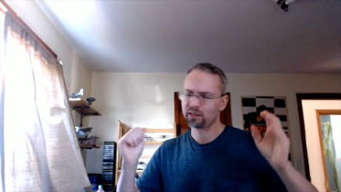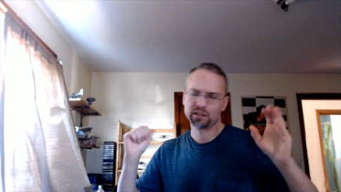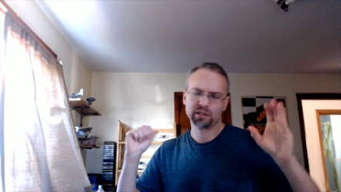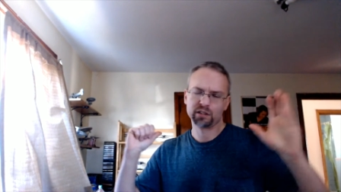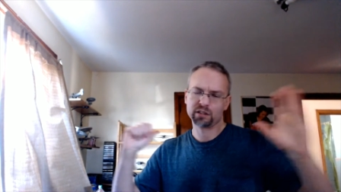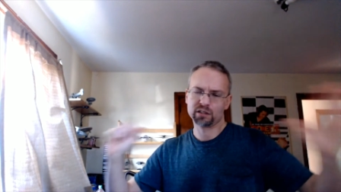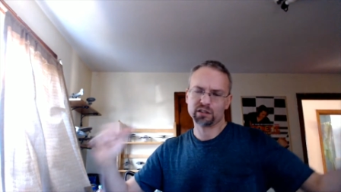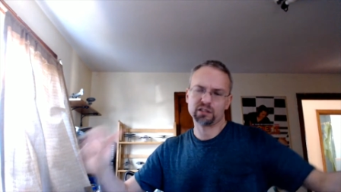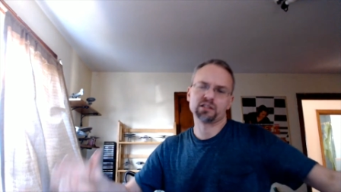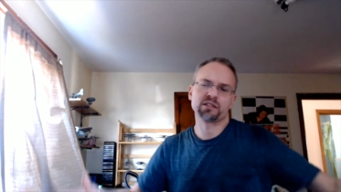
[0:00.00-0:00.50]

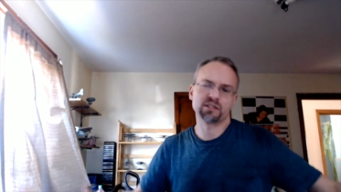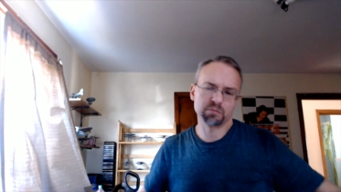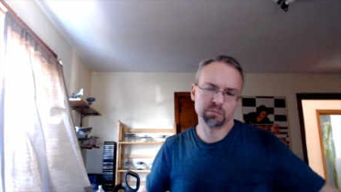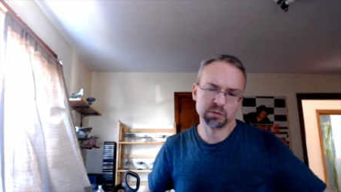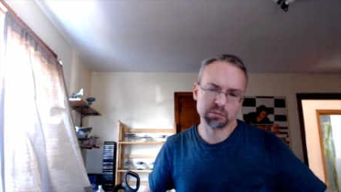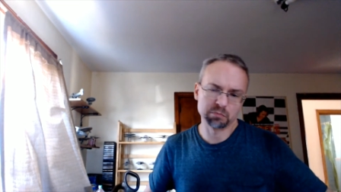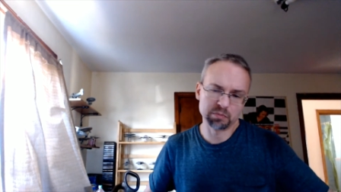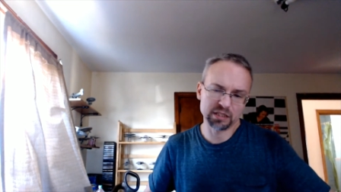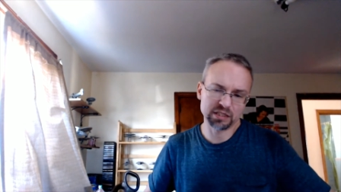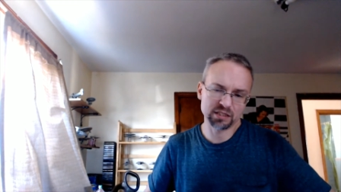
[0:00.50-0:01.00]
Things have
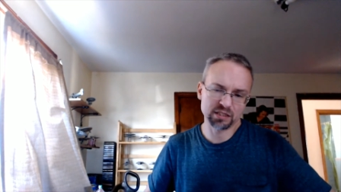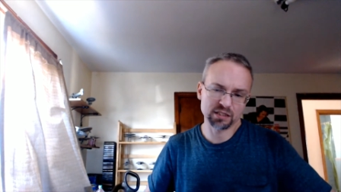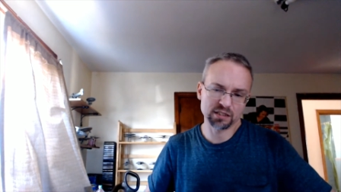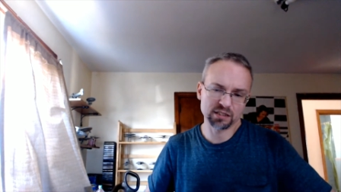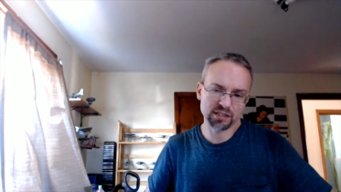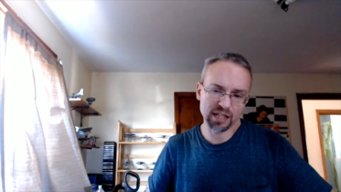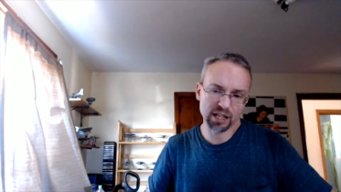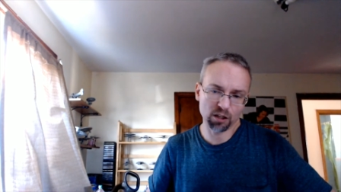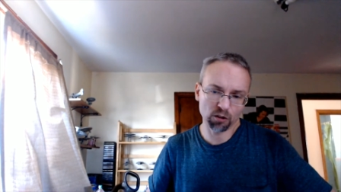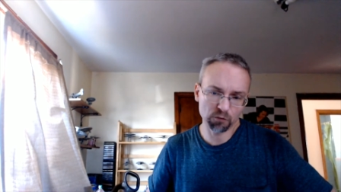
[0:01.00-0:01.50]
been busy as
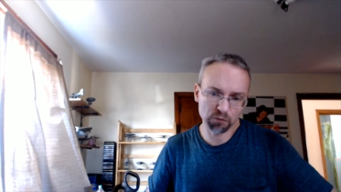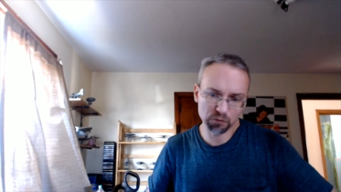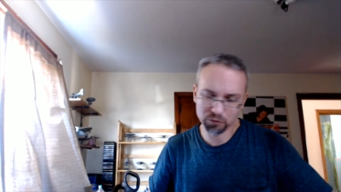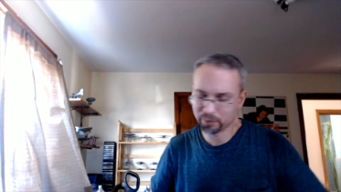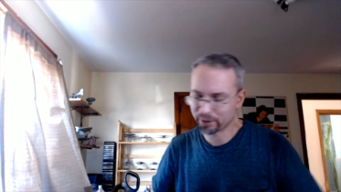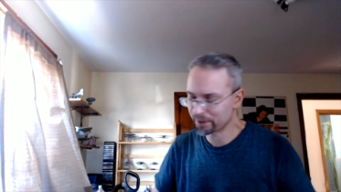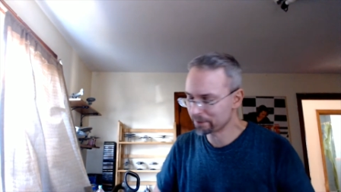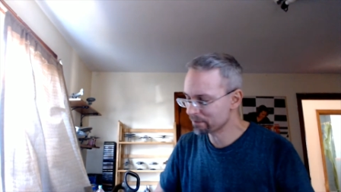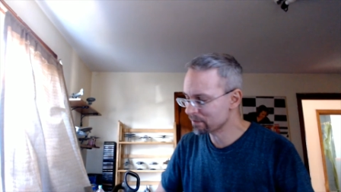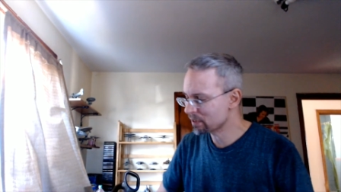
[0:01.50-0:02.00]
hell for
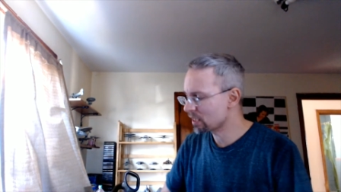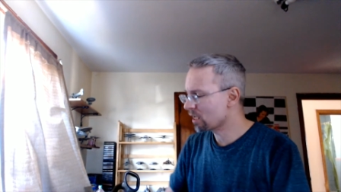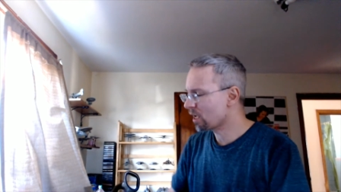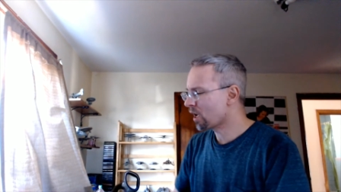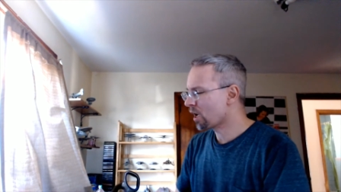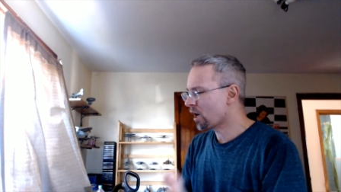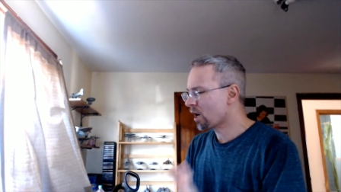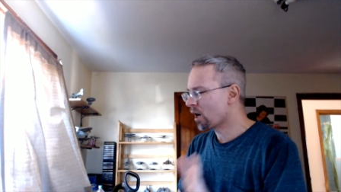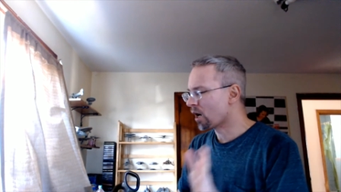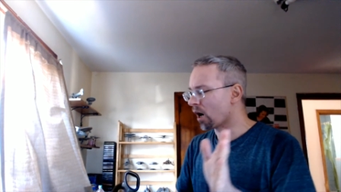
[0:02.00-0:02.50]
me.
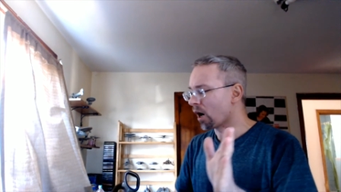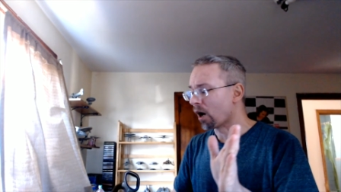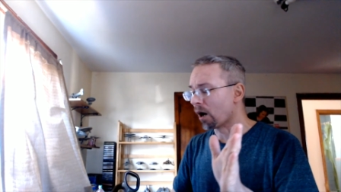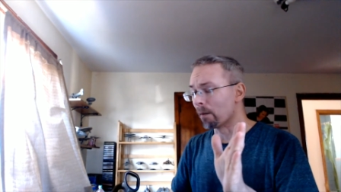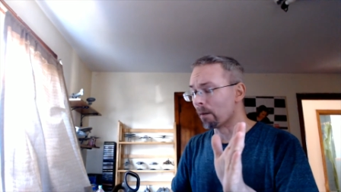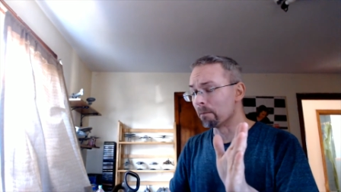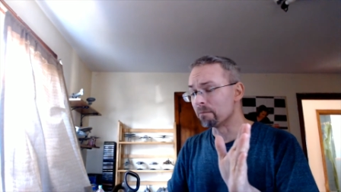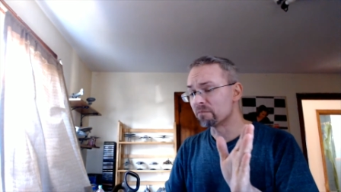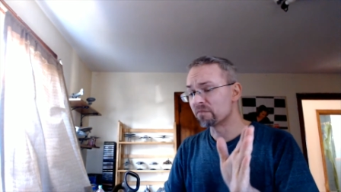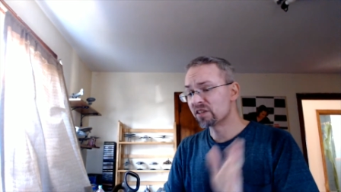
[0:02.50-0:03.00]

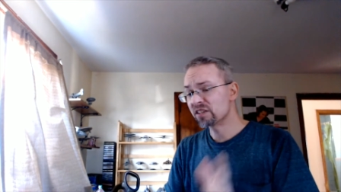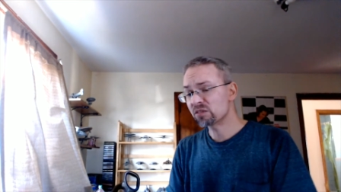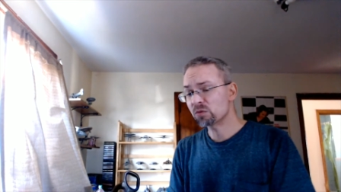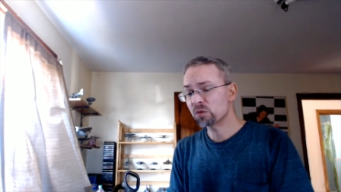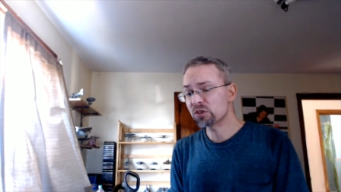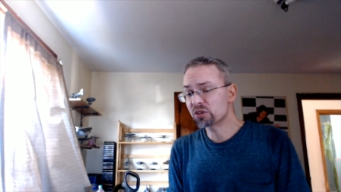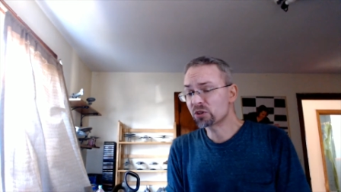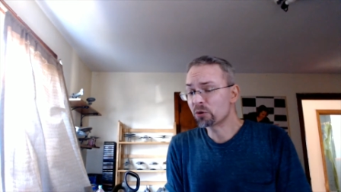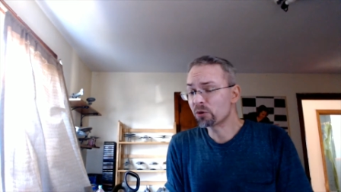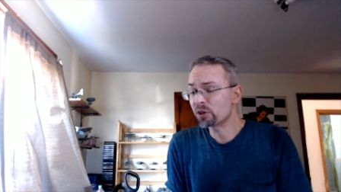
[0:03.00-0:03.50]
This
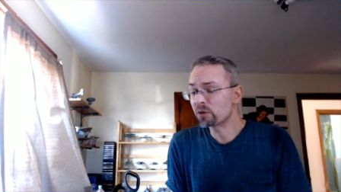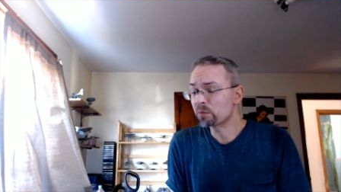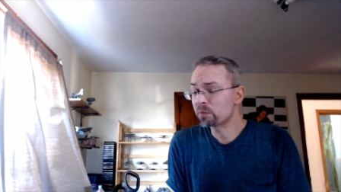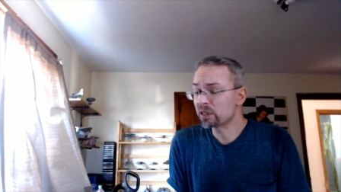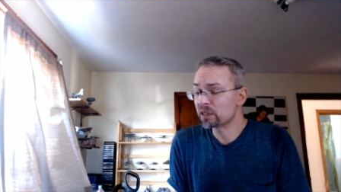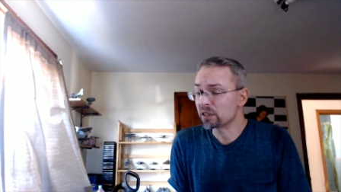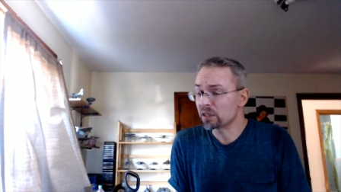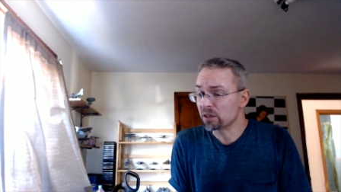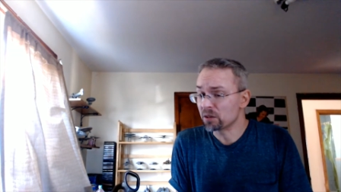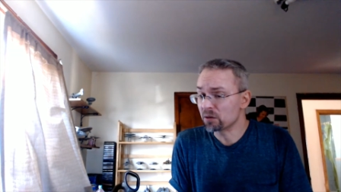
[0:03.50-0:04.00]
one's going to be
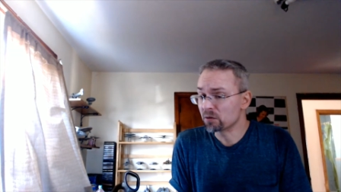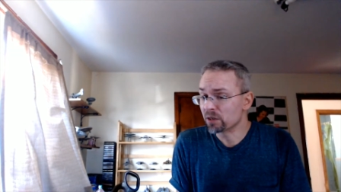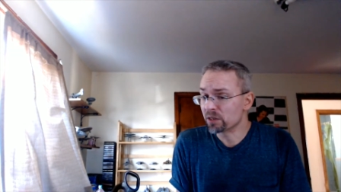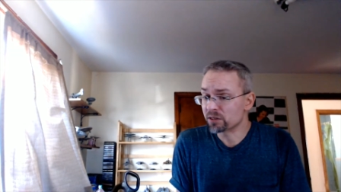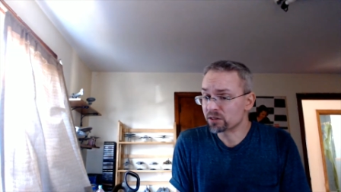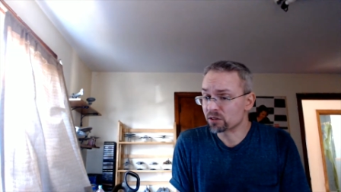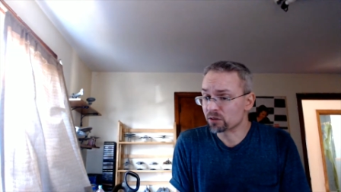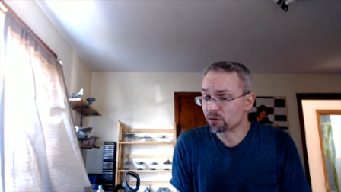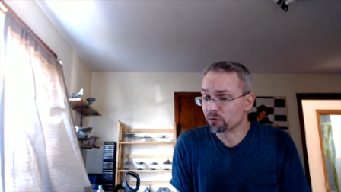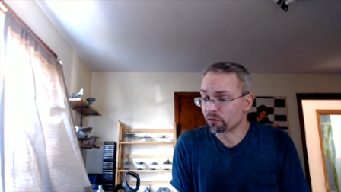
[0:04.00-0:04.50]
an
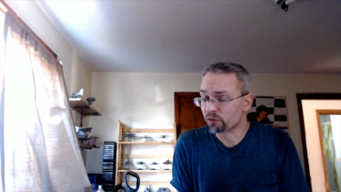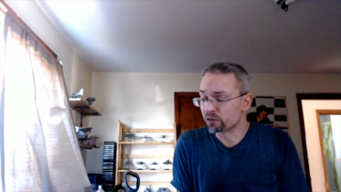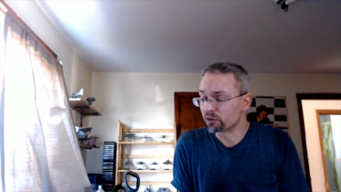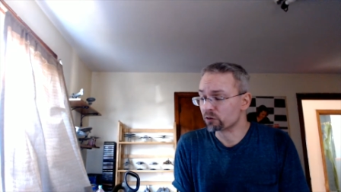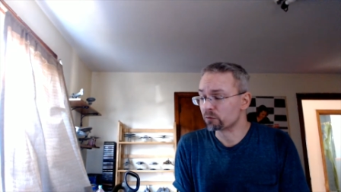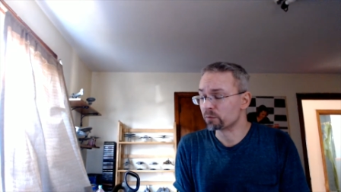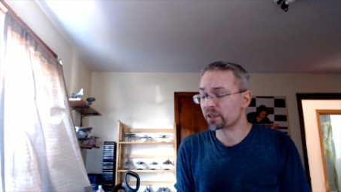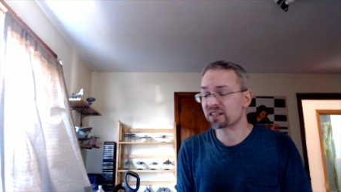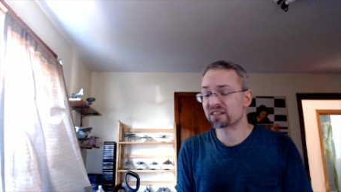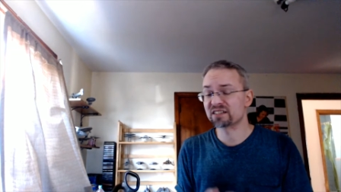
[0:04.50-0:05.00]
interesting review
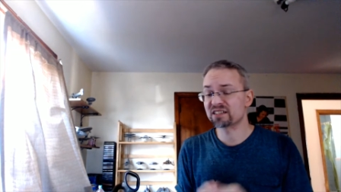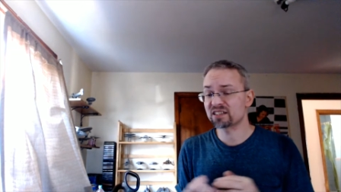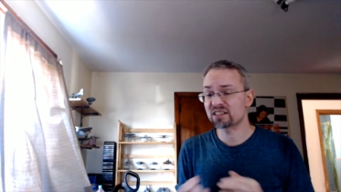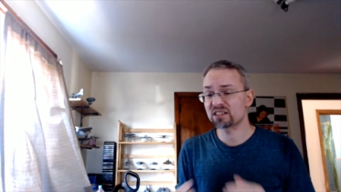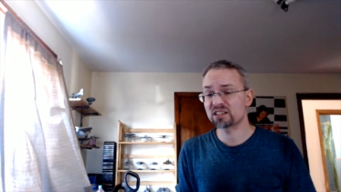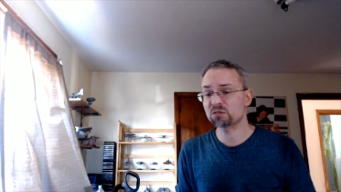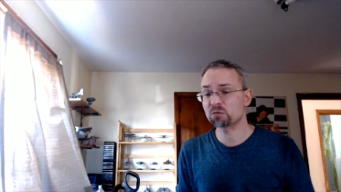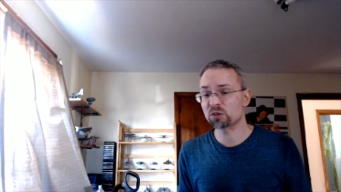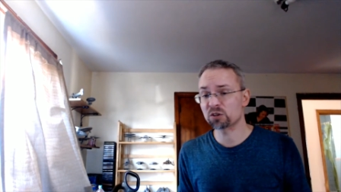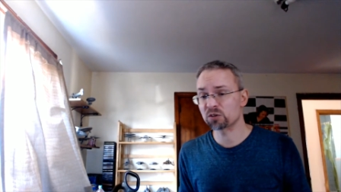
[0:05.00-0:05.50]
because this
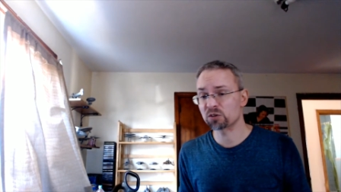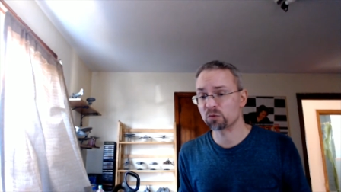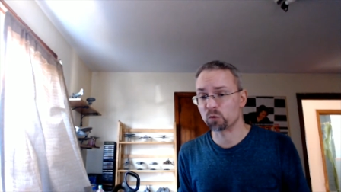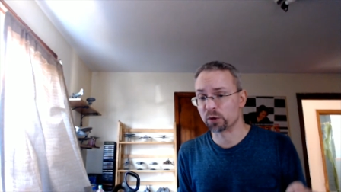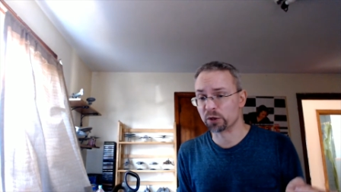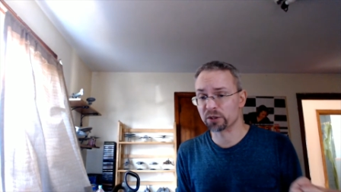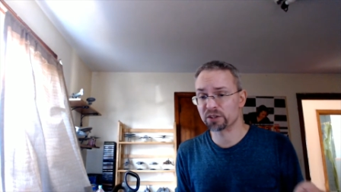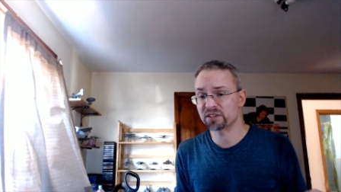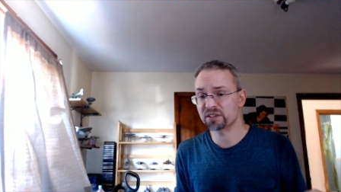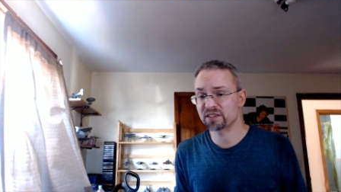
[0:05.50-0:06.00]
is one of the
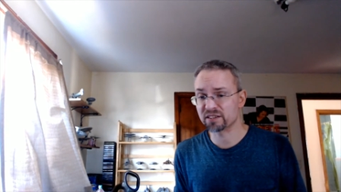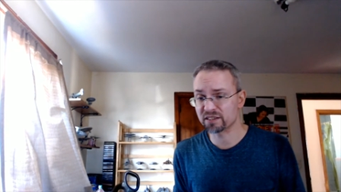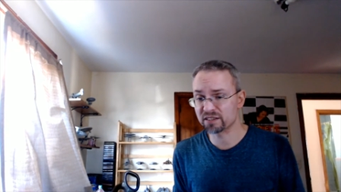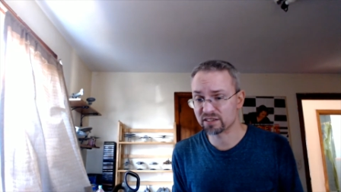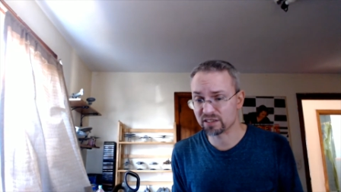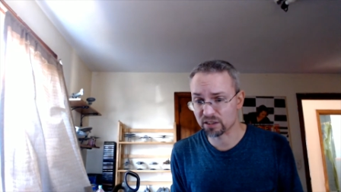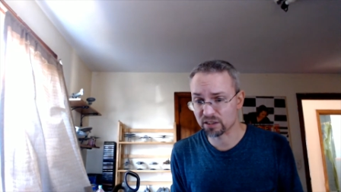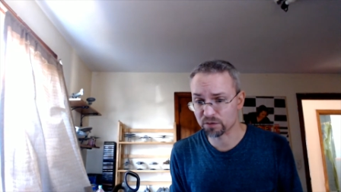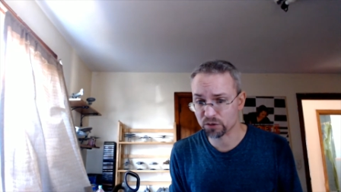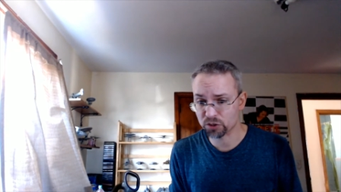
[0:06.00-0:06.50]
weirdest things that
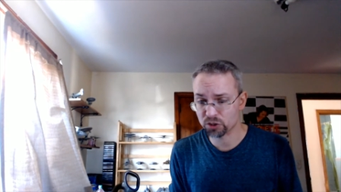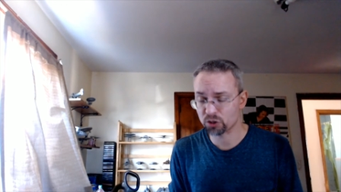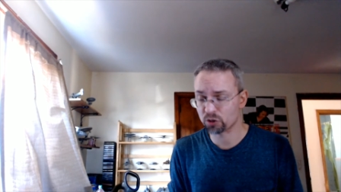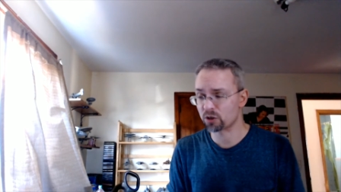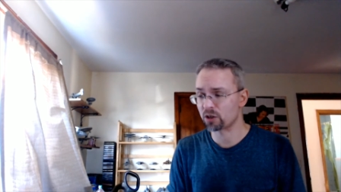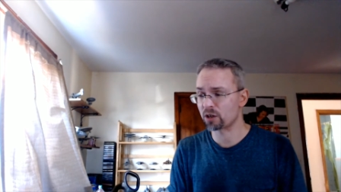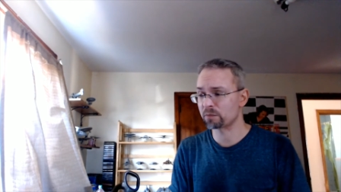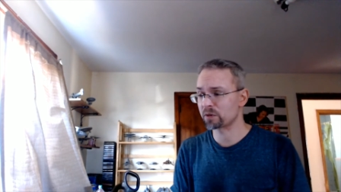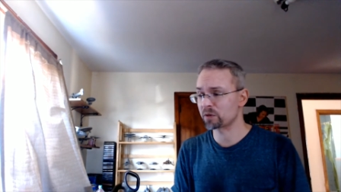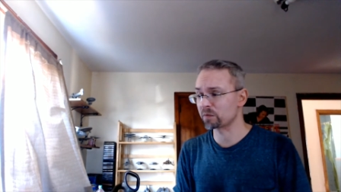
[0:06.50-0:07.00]
ever showed
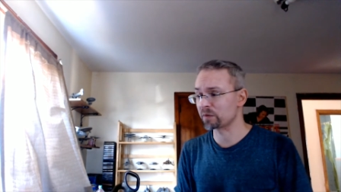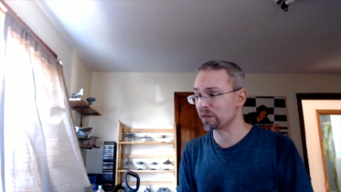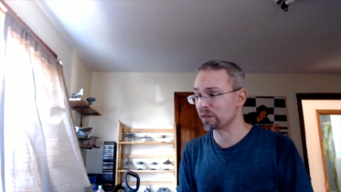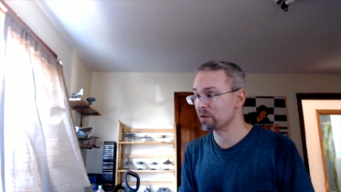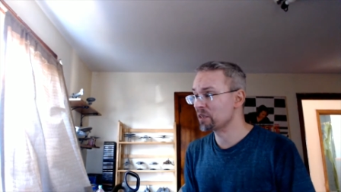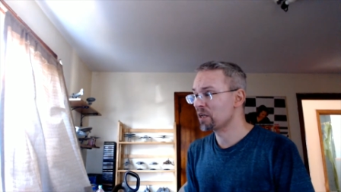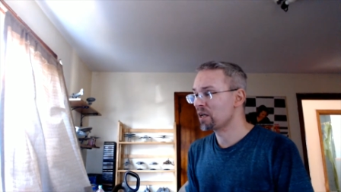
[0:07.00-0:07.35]
up to me.